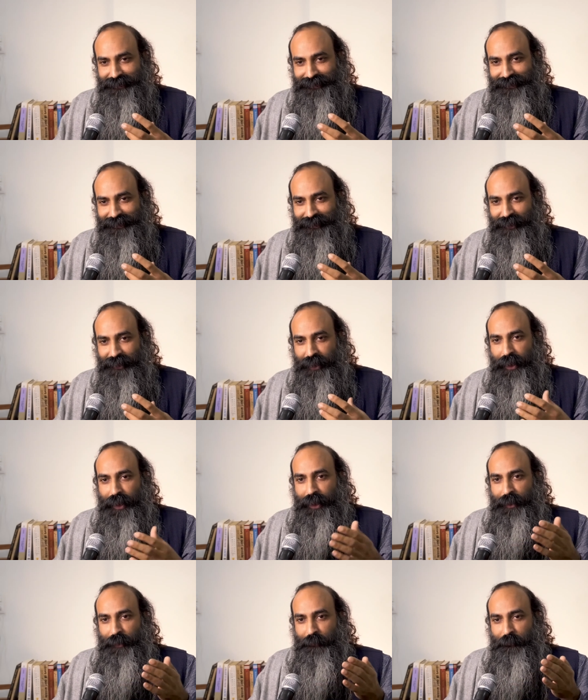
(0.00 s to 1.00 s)
Yeah.
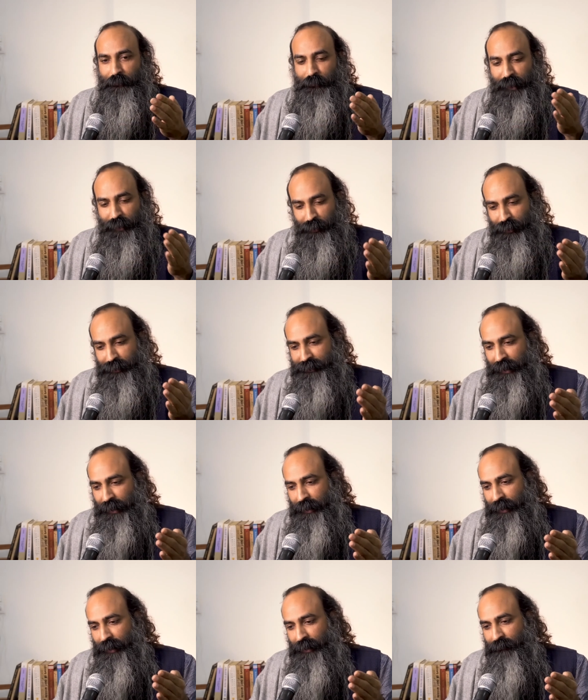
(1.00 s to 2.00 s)
Because I
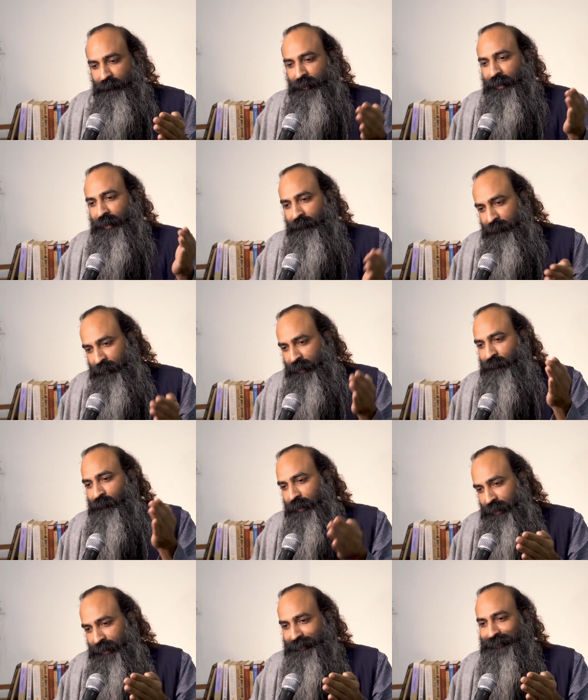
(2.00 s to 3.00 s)
have lived and
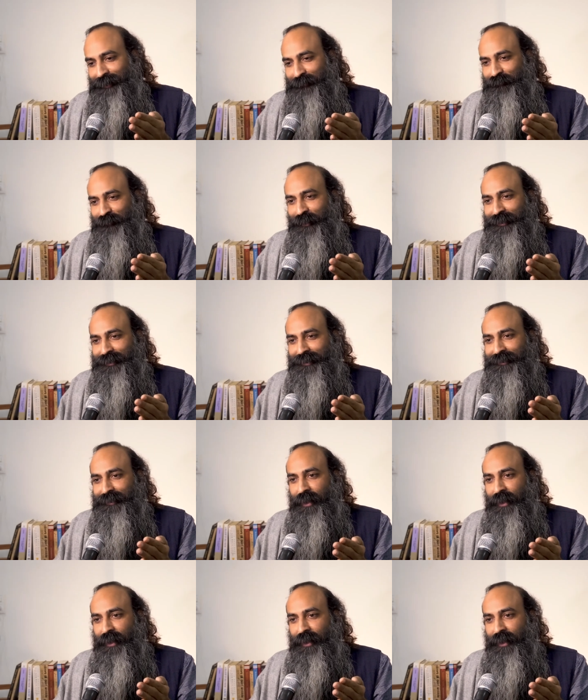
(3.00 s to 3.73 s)
witnessed this process,